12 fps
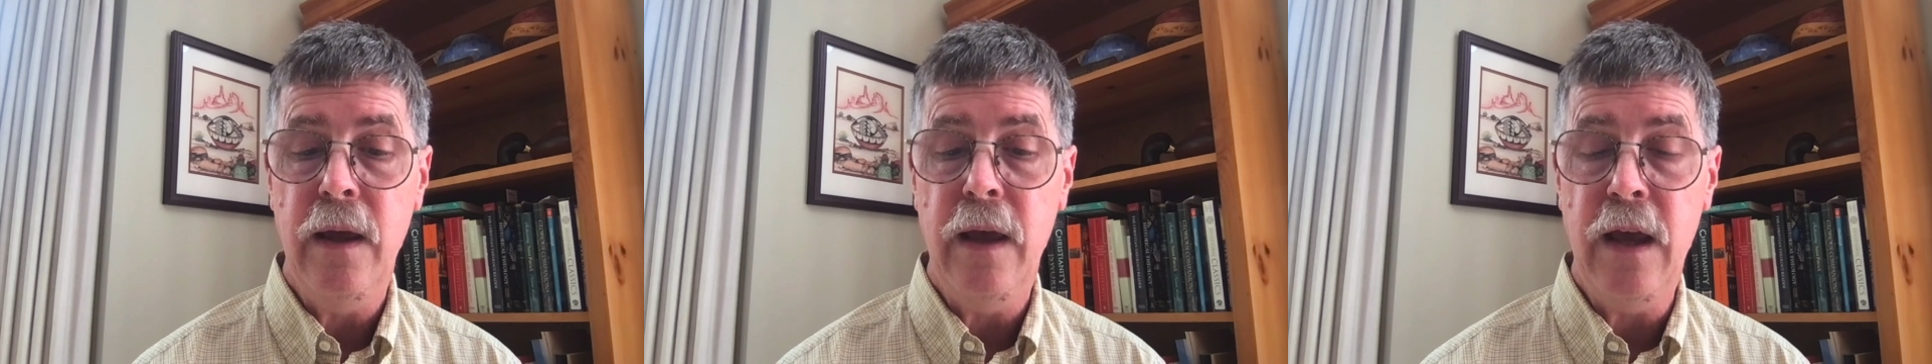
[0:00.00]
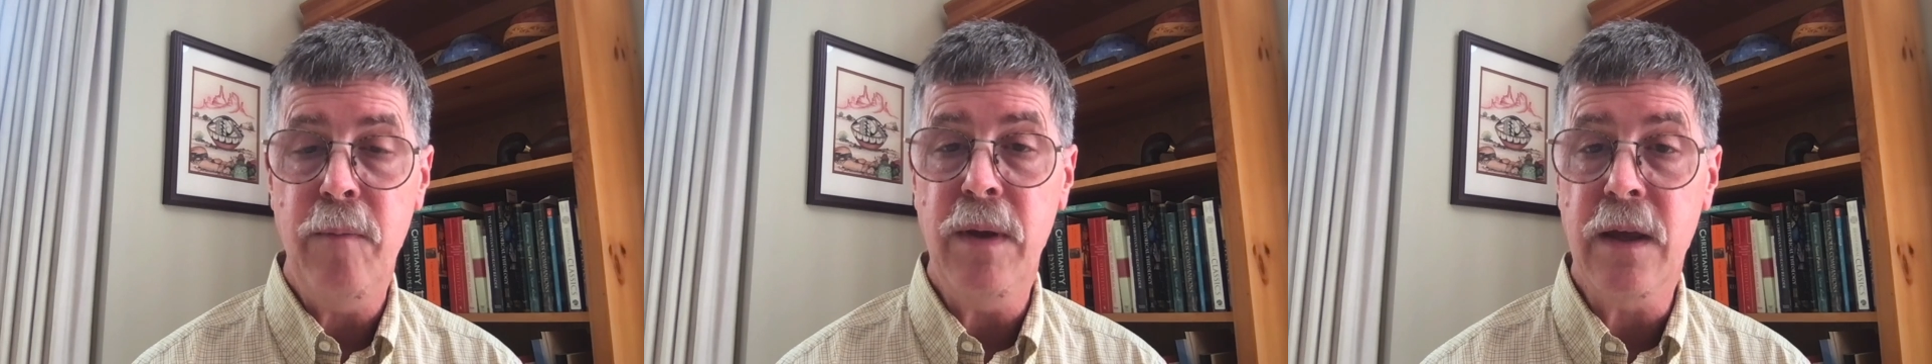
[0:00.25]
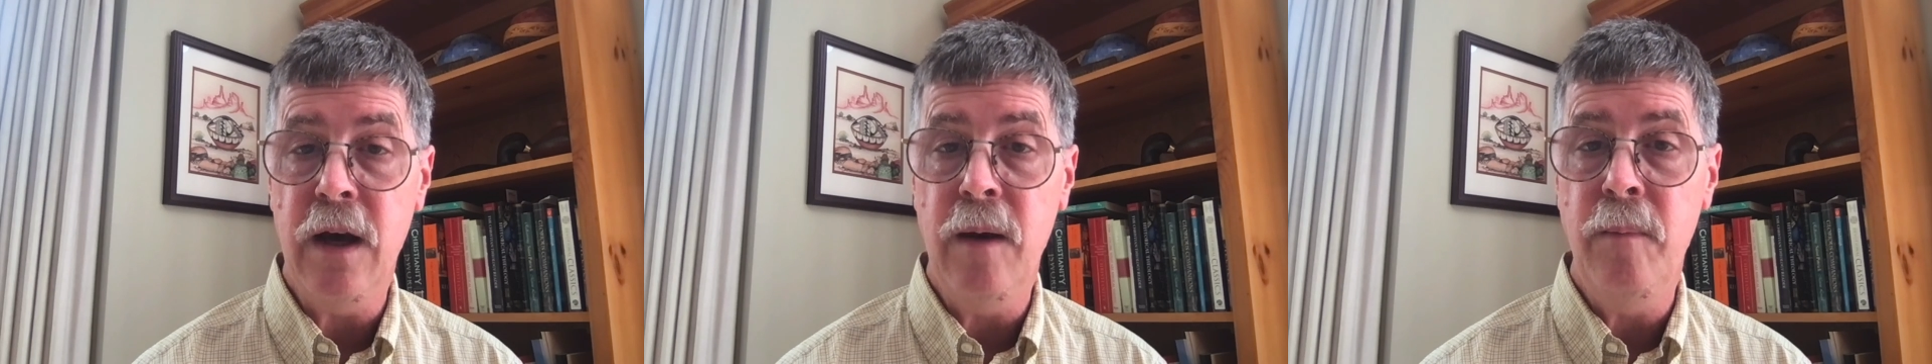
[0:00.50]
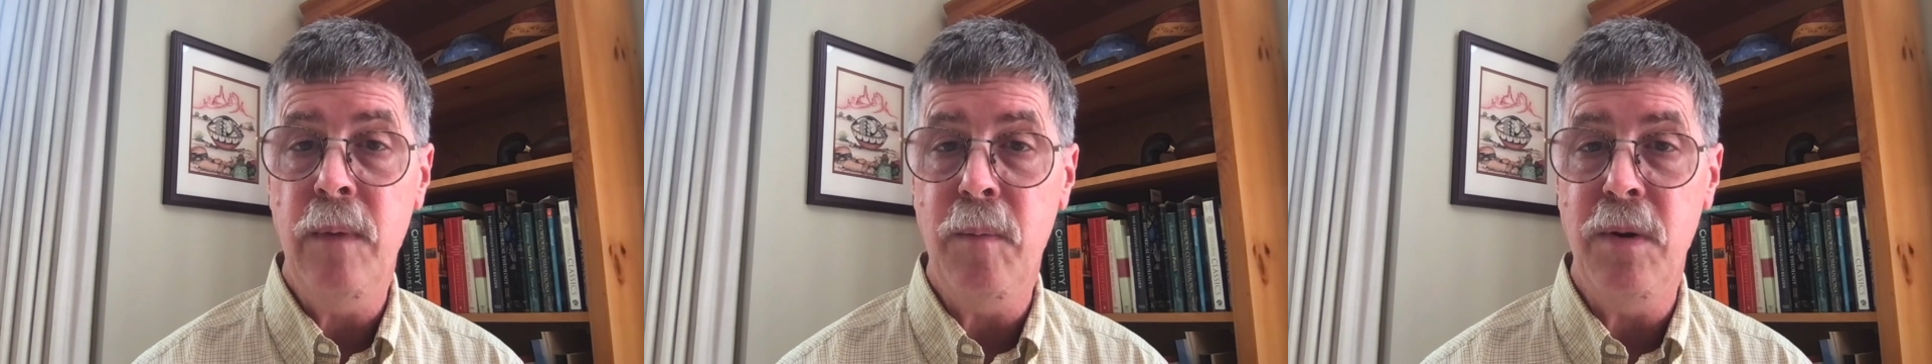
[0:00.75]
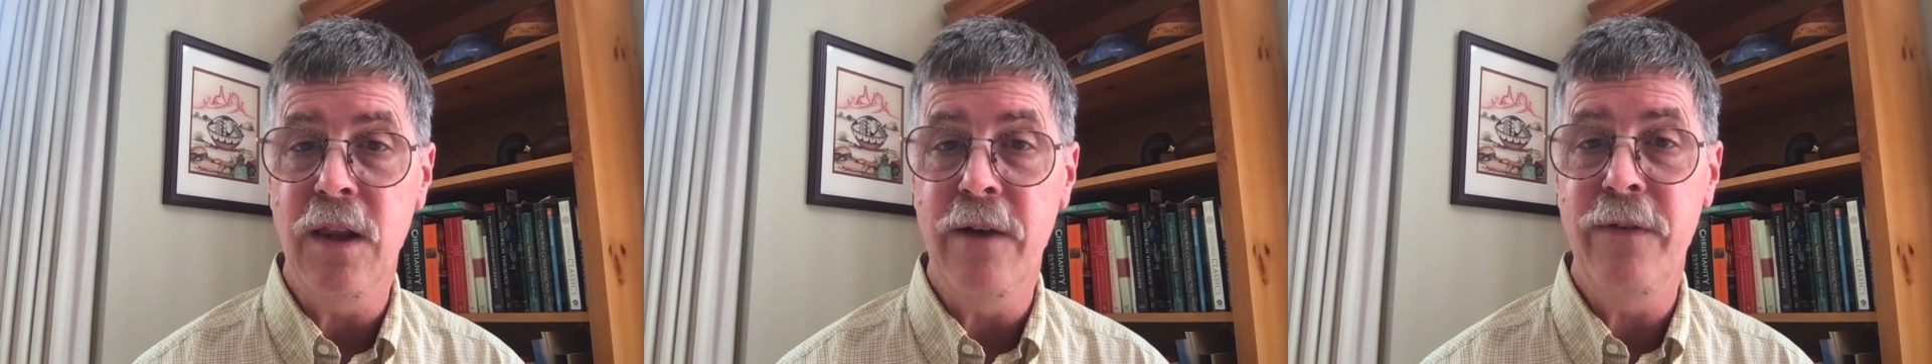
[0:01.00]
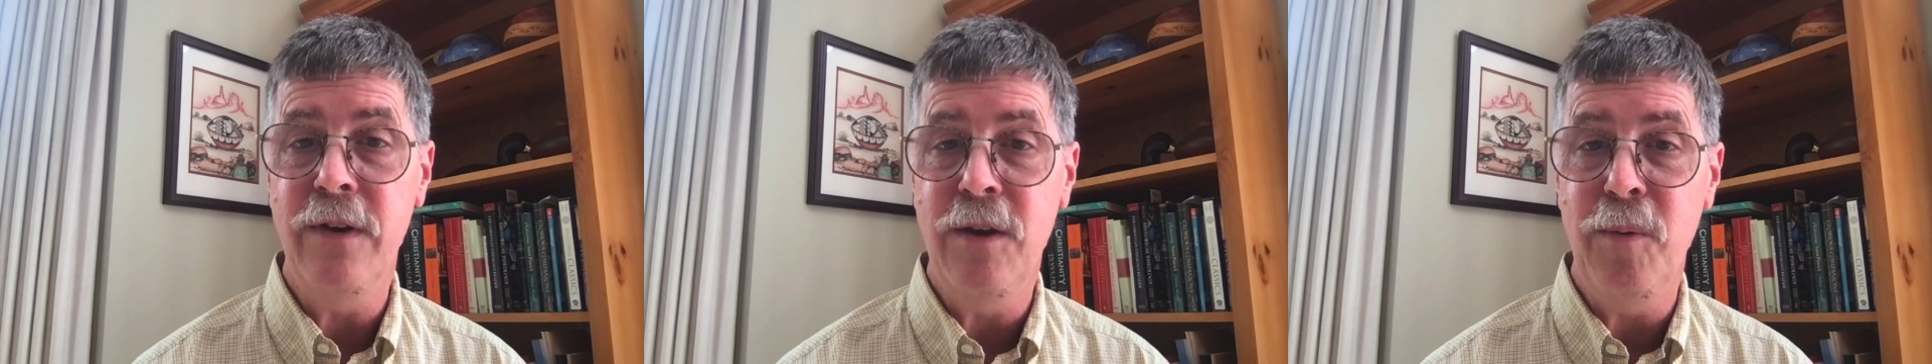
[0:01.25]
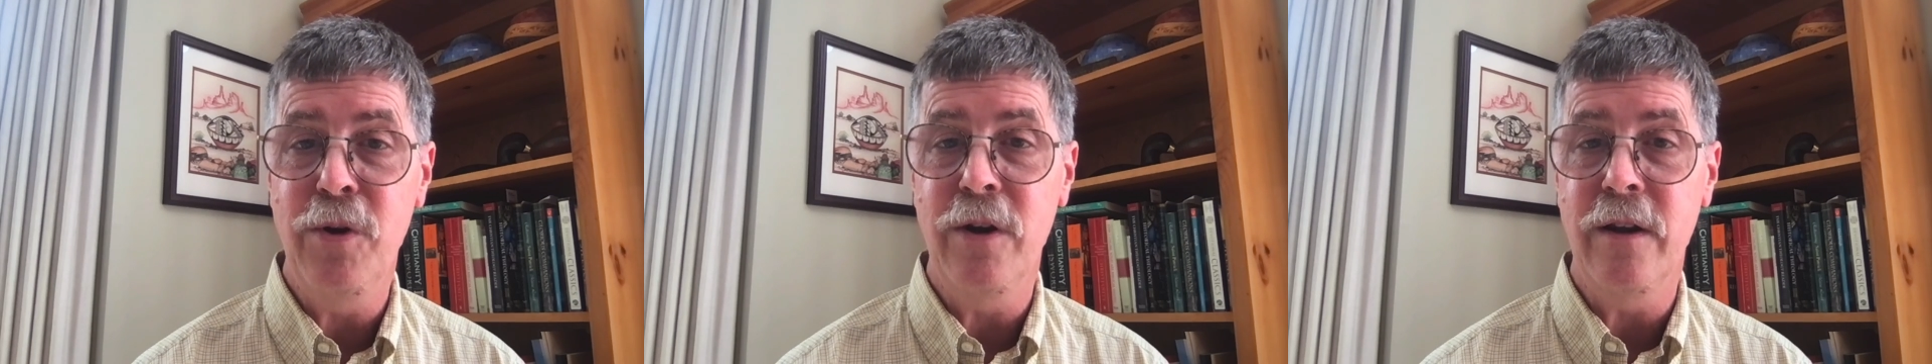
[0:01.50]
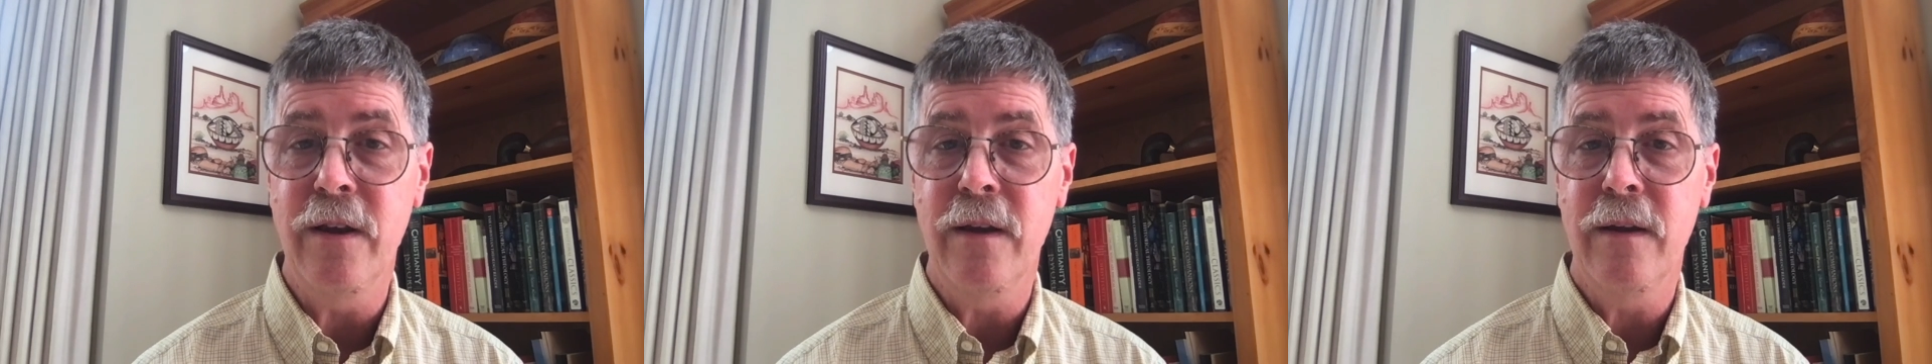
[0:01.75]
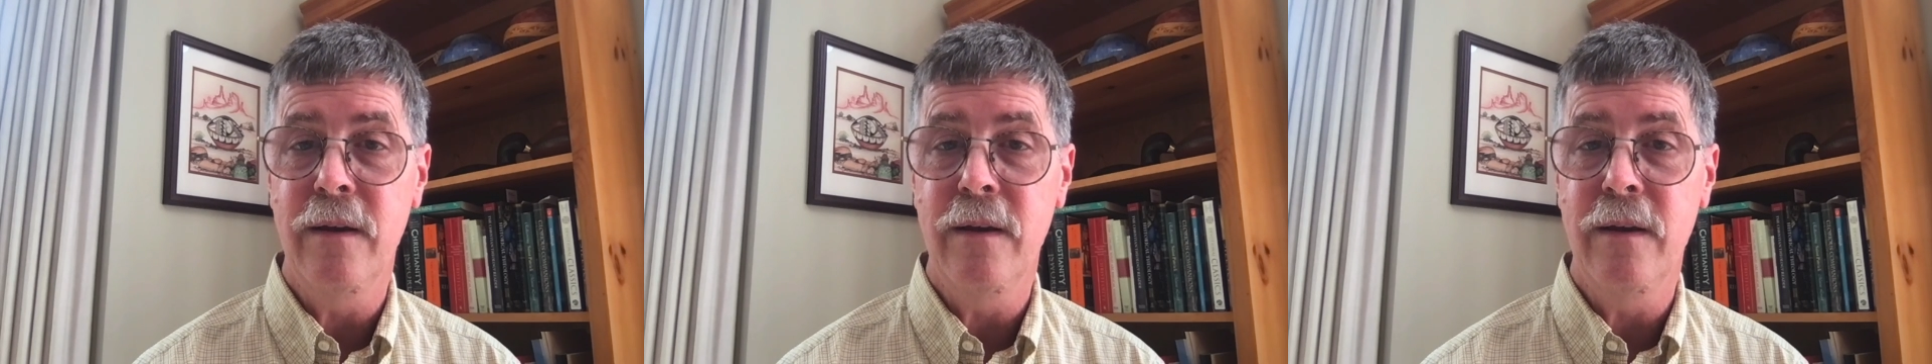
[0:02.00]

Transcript: and become a beloved community.